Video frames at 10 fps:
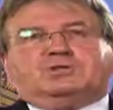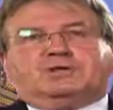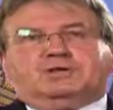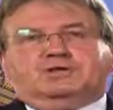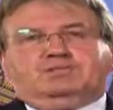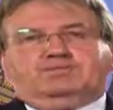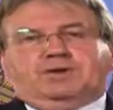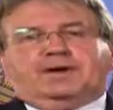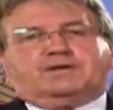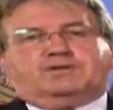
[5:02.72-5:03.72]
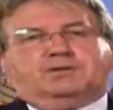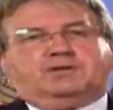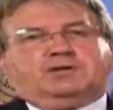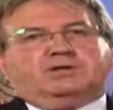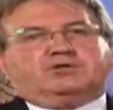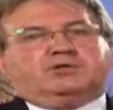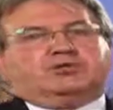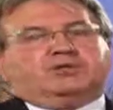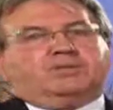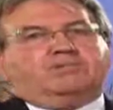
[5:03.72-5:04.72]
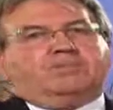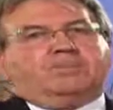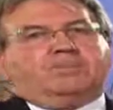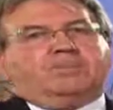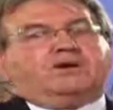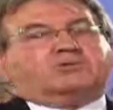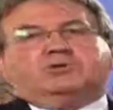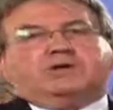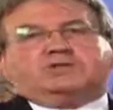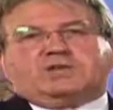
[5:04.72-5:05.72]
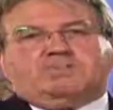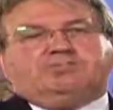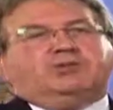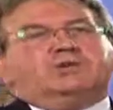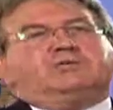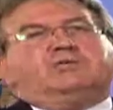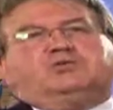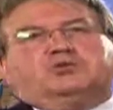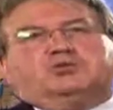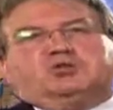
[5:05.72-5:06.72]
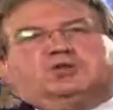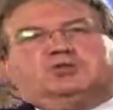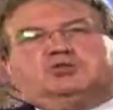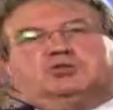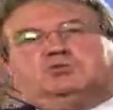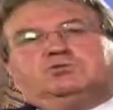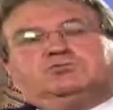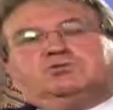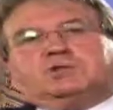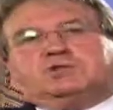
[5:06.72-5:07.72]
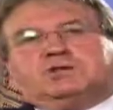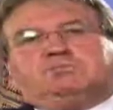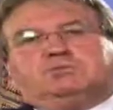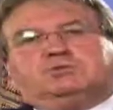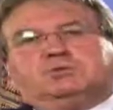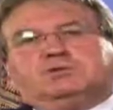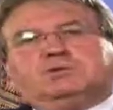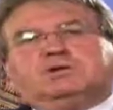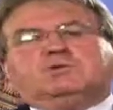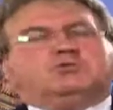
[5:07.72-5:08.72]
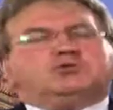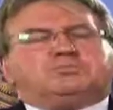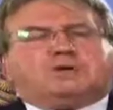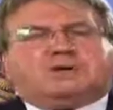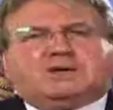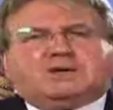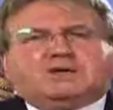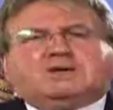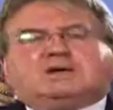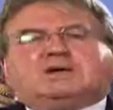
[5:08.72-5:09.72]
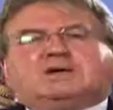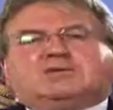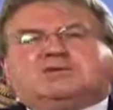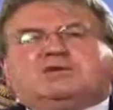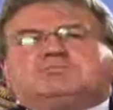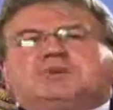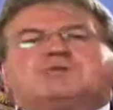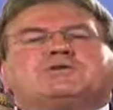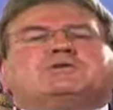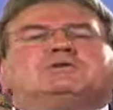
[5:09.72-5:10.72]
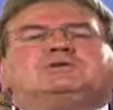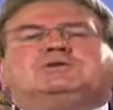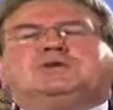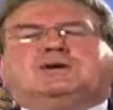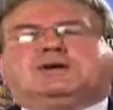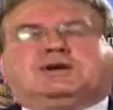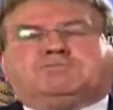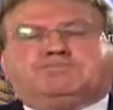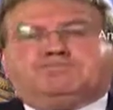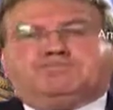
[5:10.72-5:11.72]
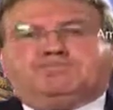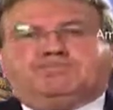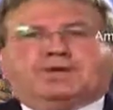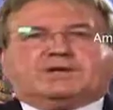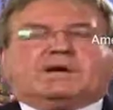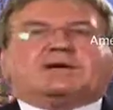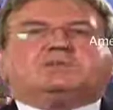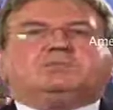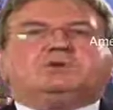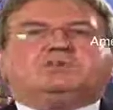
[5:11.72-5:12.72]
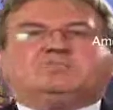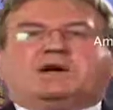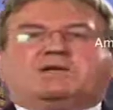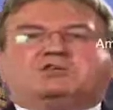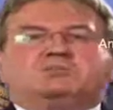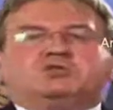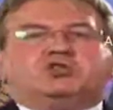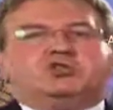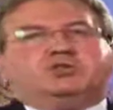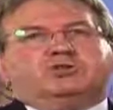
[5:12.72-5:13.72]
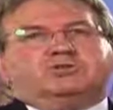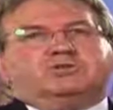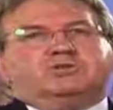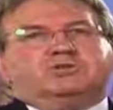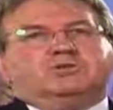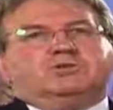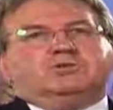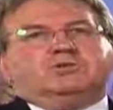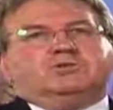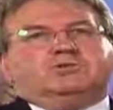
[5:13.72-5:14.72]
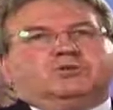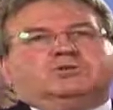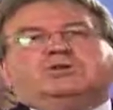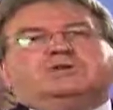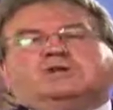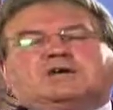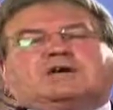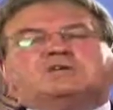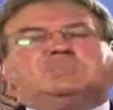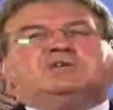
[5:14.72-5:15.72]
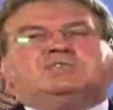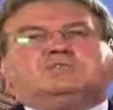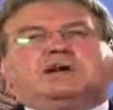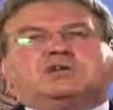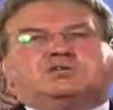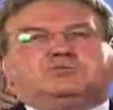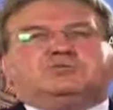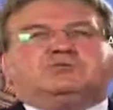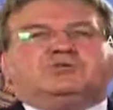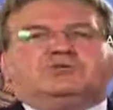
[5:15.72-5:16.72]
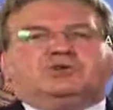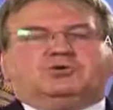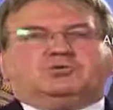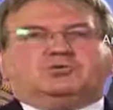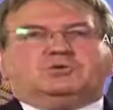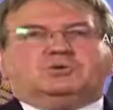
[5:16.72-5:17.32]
in academic literature. A good example of a 4-star journal, for example, would be the American Academy of Management Journal or the Academy of Management Review.